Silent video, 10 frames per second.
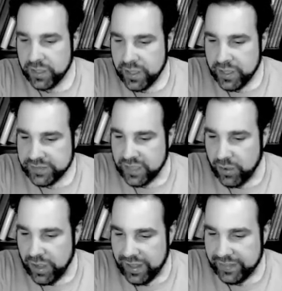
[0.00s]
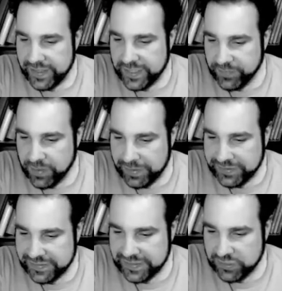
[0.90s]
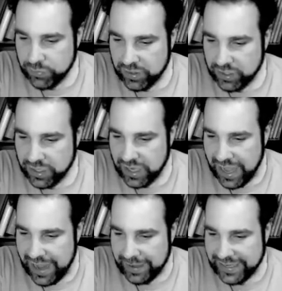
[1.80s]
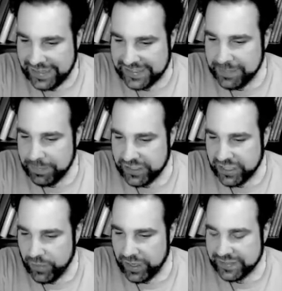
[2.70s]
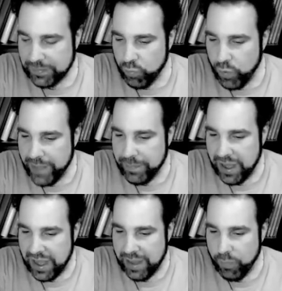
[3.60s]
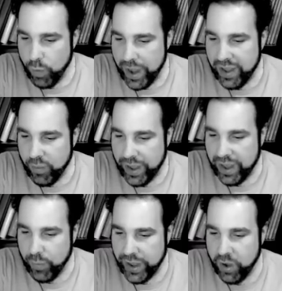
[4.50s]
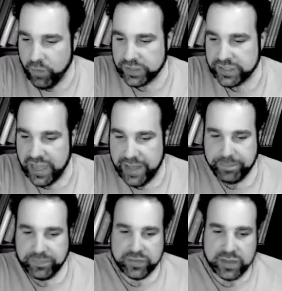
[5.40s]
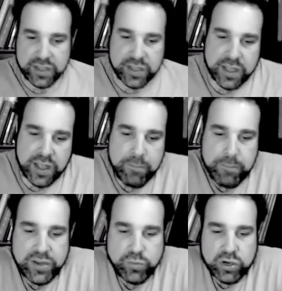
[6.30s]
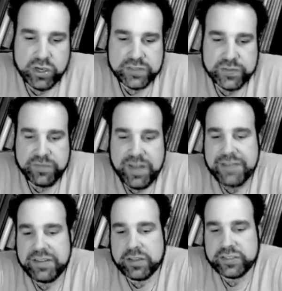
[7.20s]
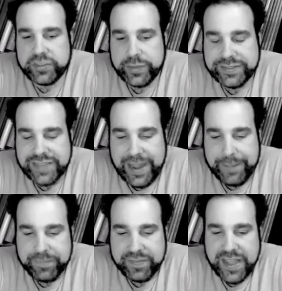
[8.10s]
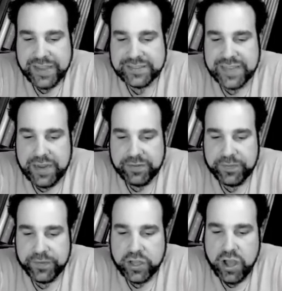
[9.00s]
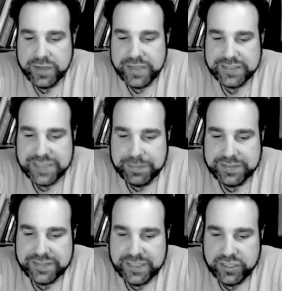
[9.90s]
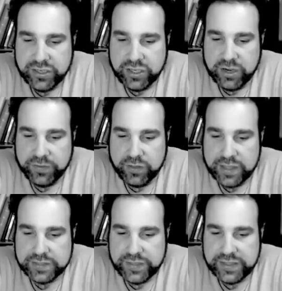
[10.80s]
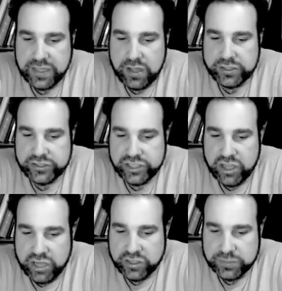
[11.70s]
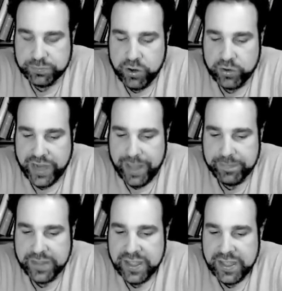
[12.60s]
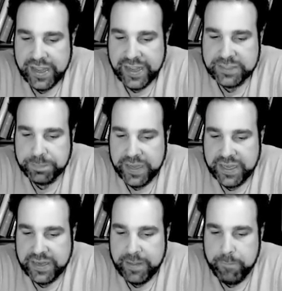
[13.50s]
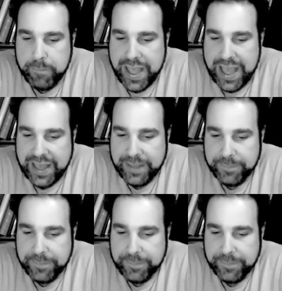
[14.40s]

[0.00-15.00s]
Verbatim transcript: So uh, thank you very much, the Sink Dweller. Uh, I'm going to have to keep on going because I'm way behind, way, way, way over time. MedWords for $5 USA. Thanks, Dave. For context, I'm a senior in our philosophy theology honors program. It's been meh.